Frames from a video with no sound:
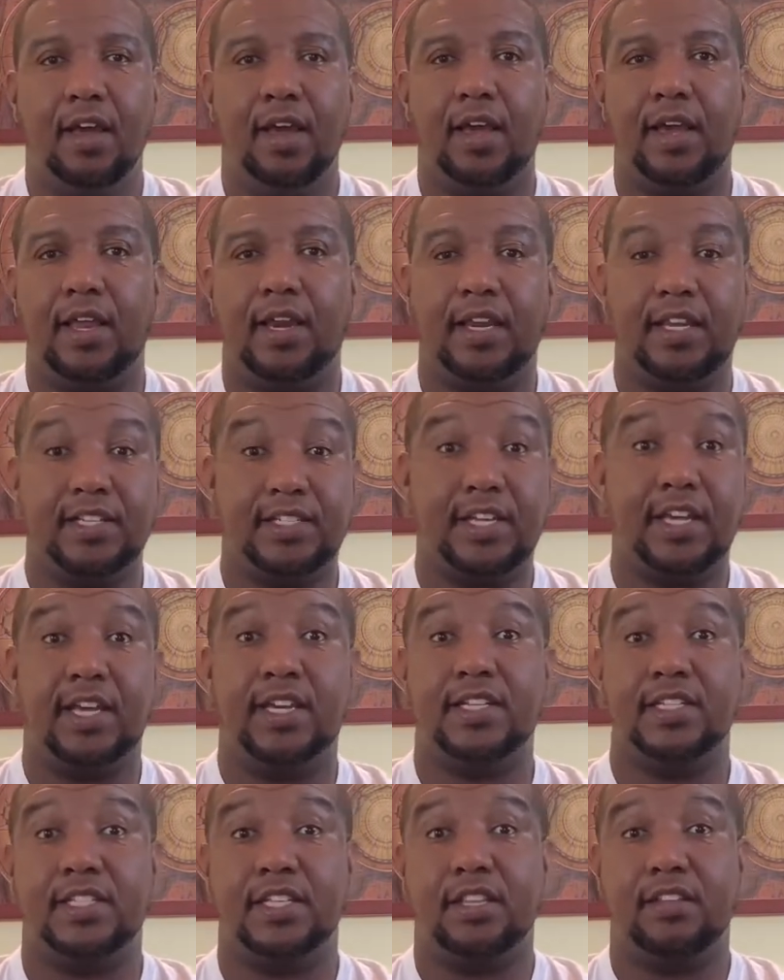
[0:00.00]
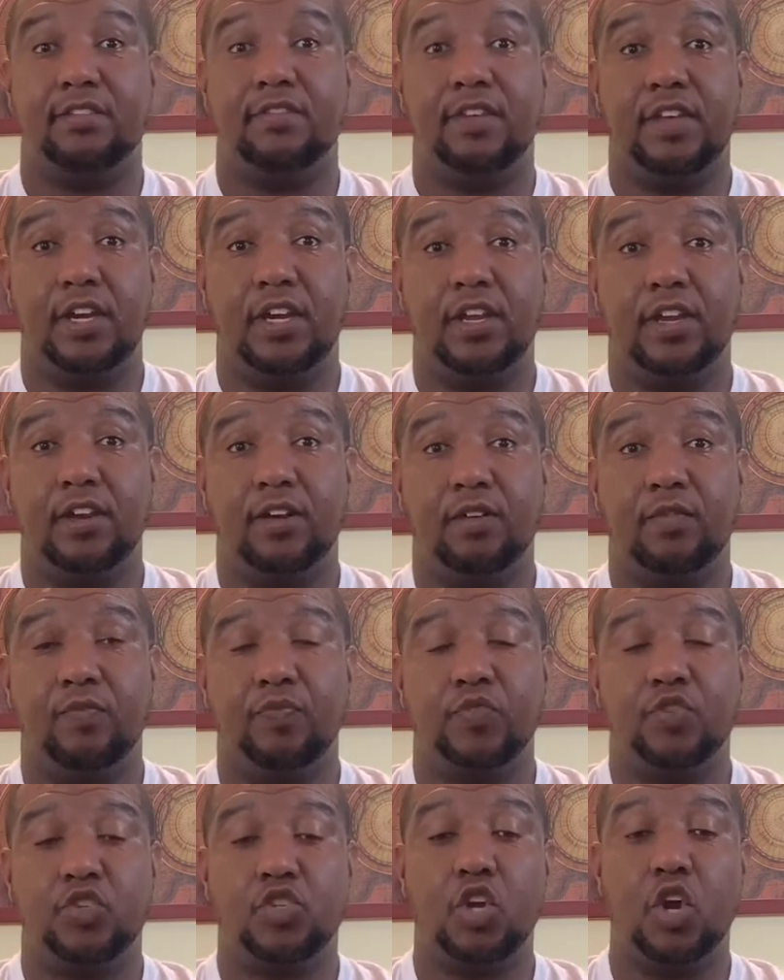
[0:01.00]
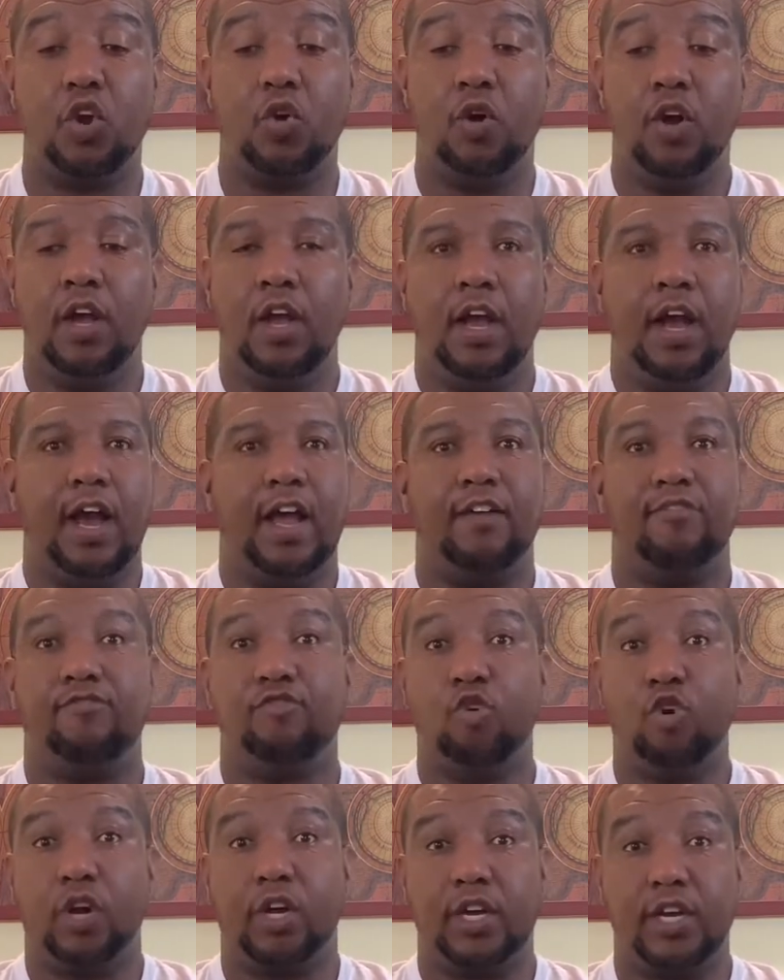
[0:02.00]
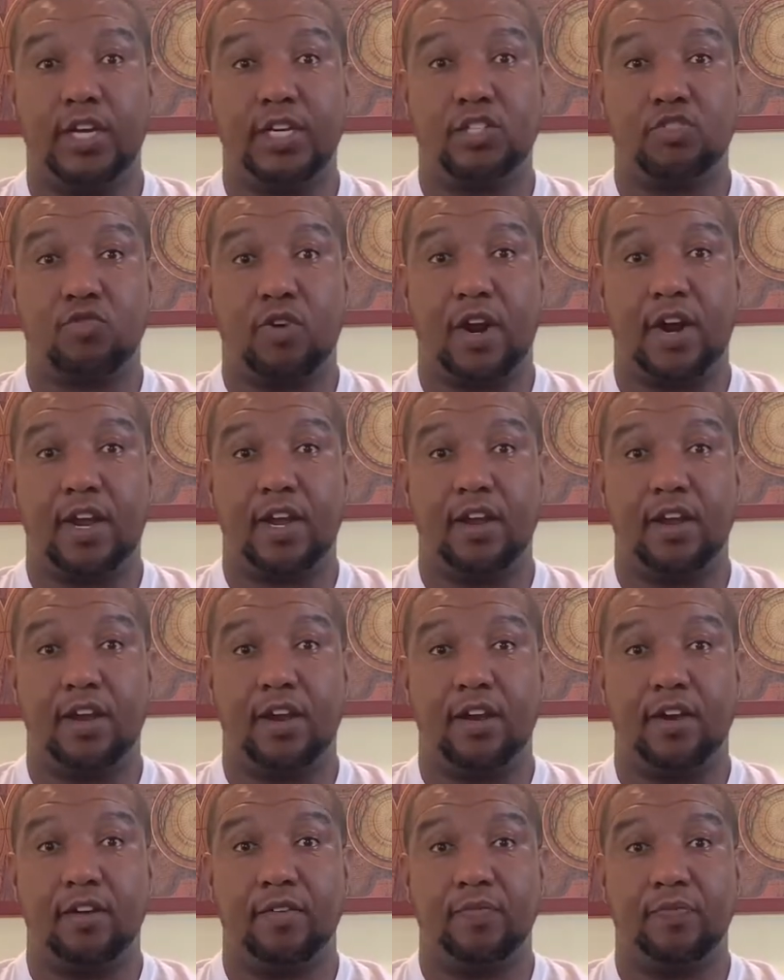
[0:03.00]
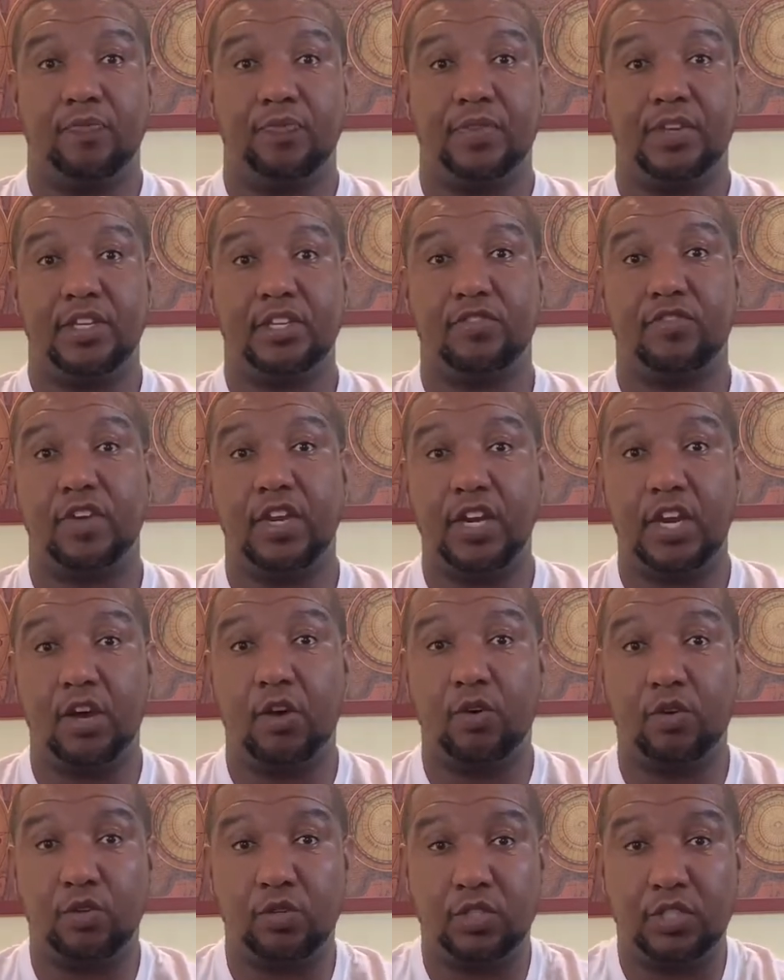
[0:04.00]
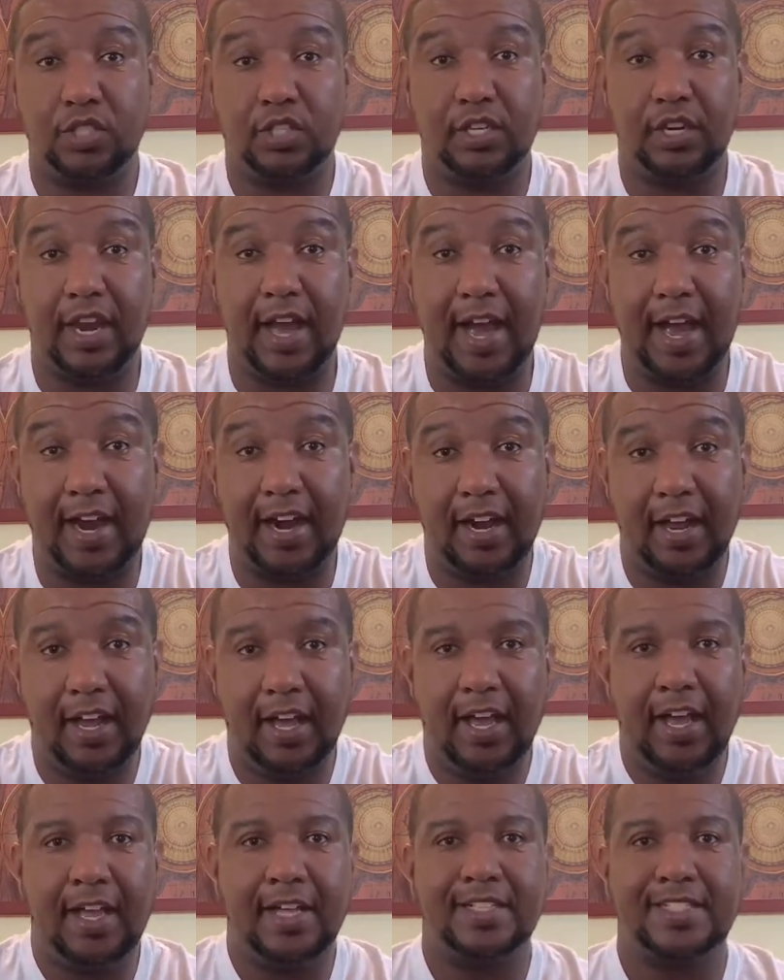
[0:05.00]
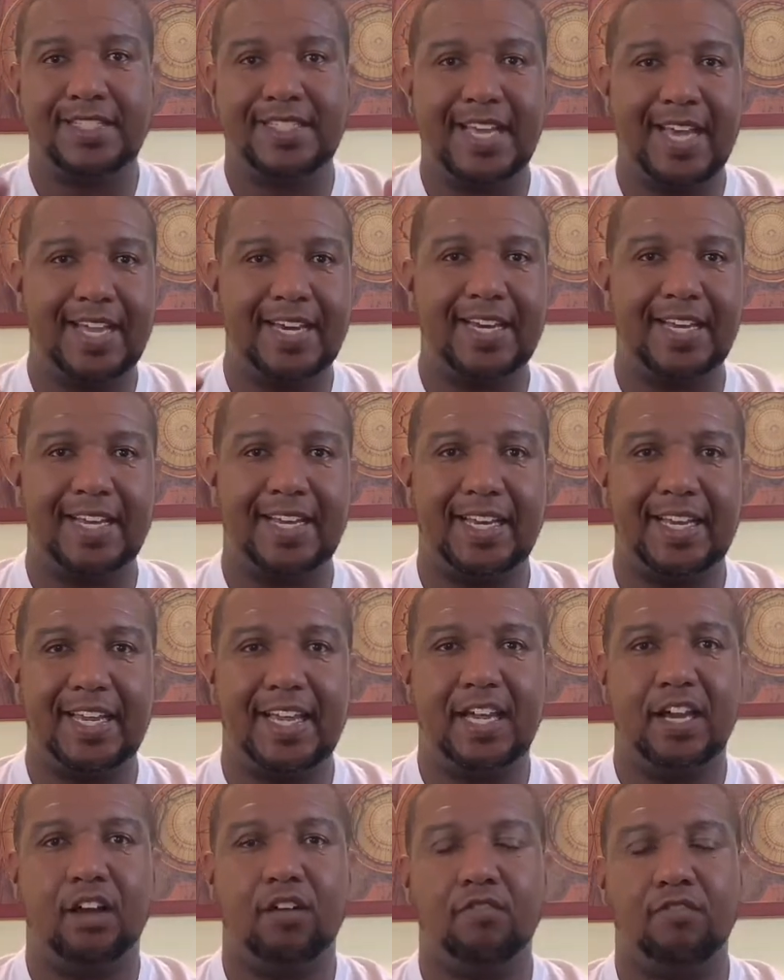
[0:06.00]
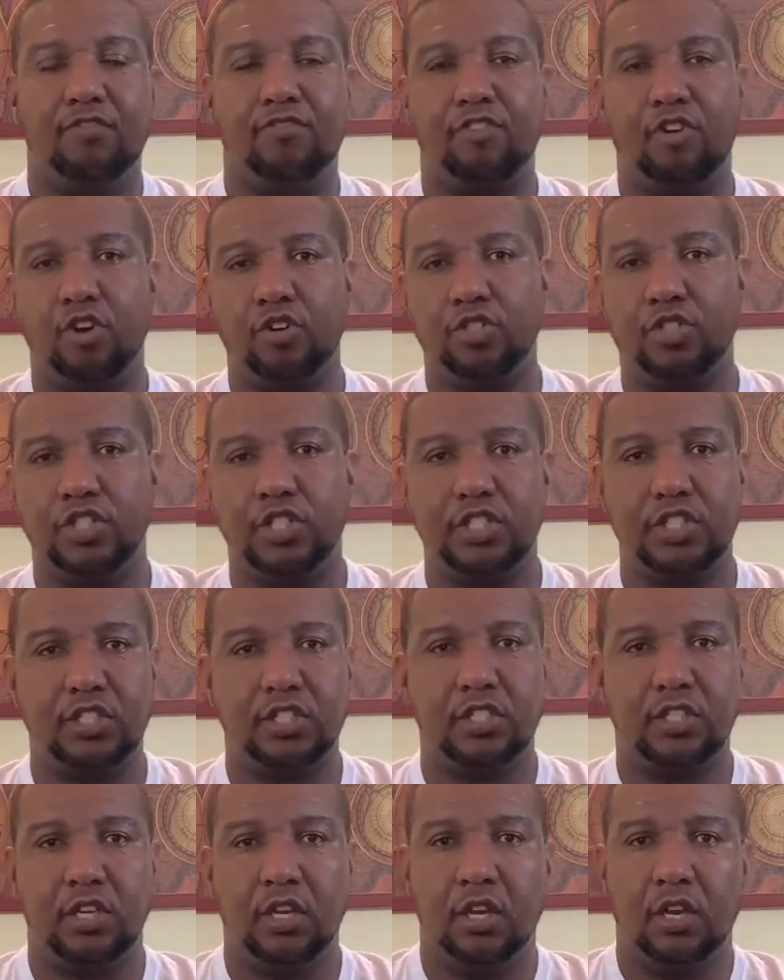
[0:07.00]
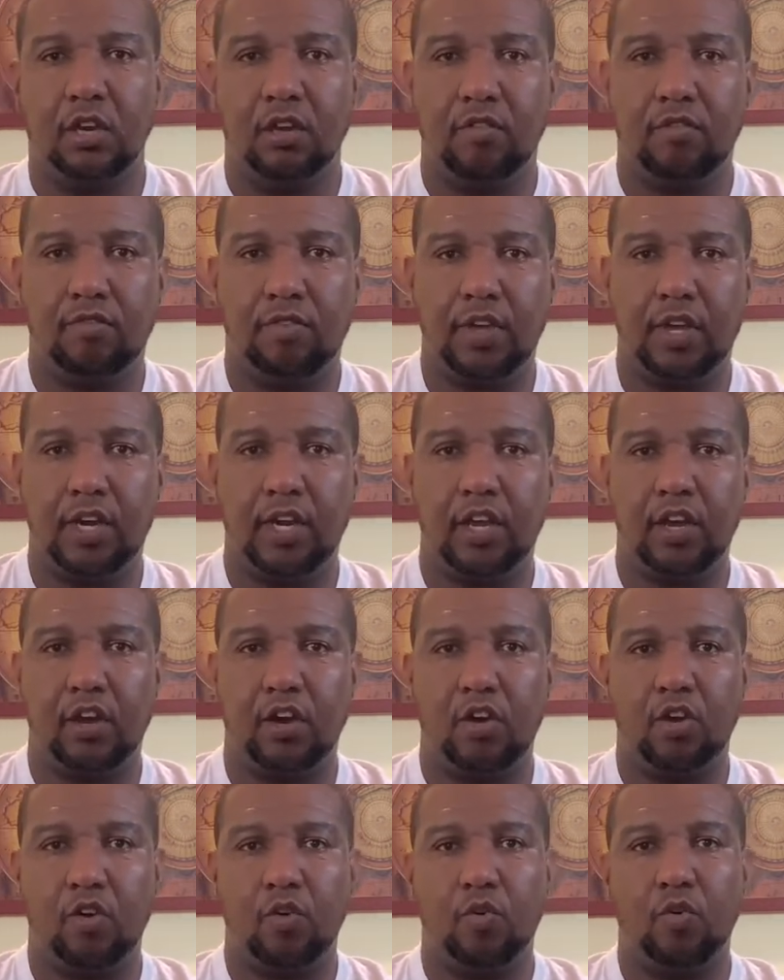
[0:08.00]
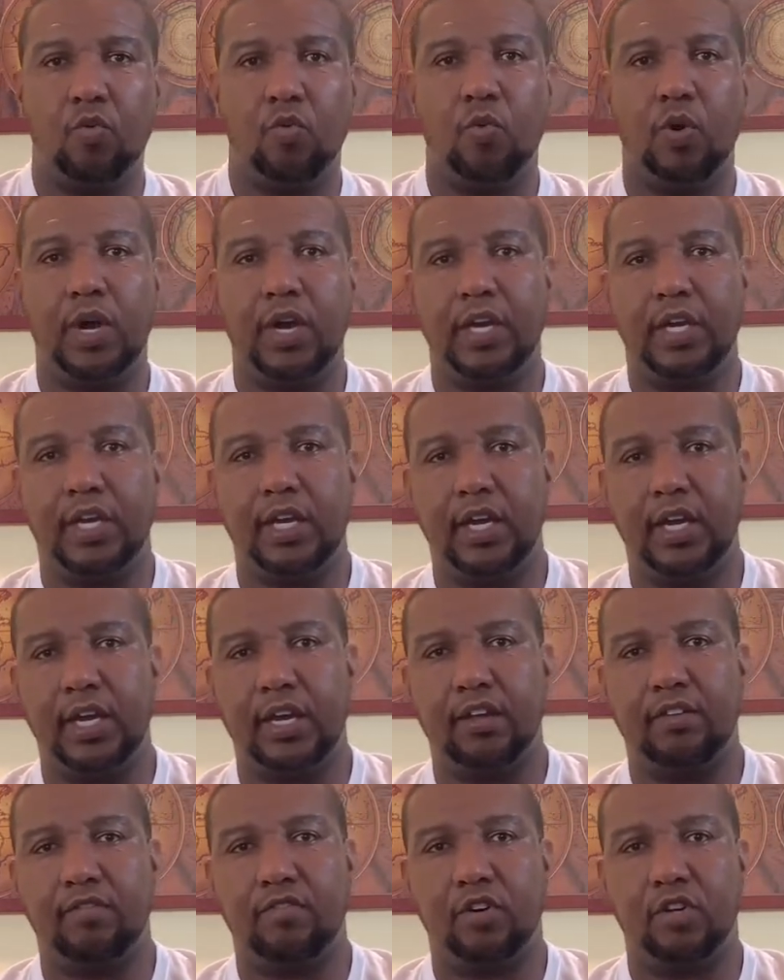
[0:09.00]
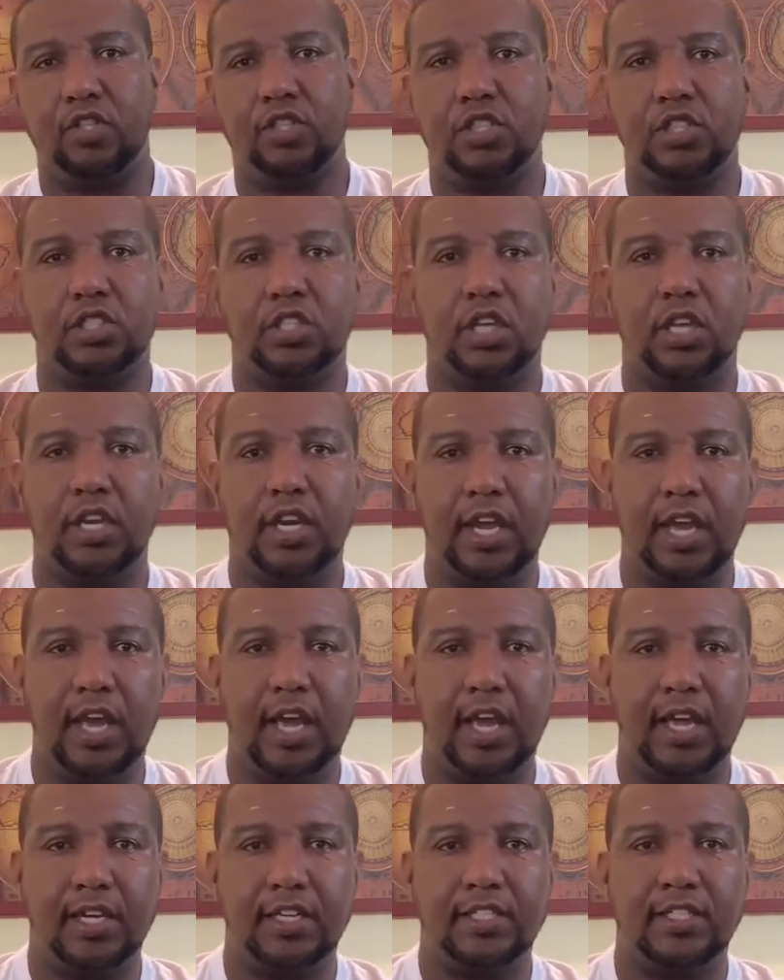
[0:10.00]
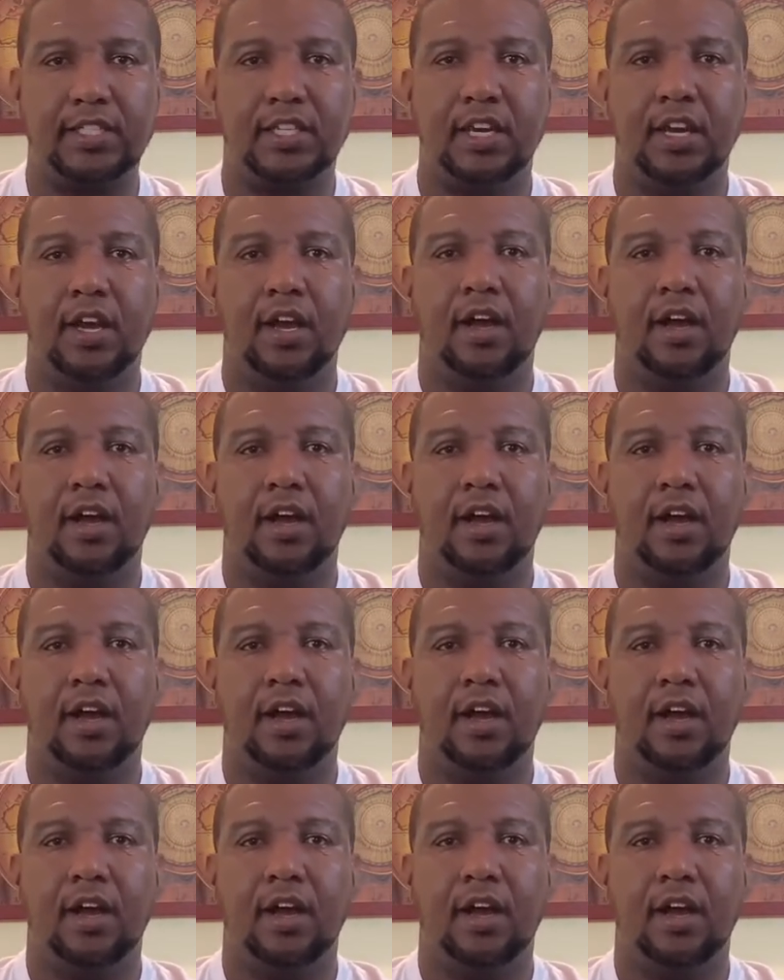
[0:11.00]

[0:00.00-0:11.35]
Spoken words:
And let's get into the video. So I have 4 guns right here. This video is not technically a versus video, one gun versus the next.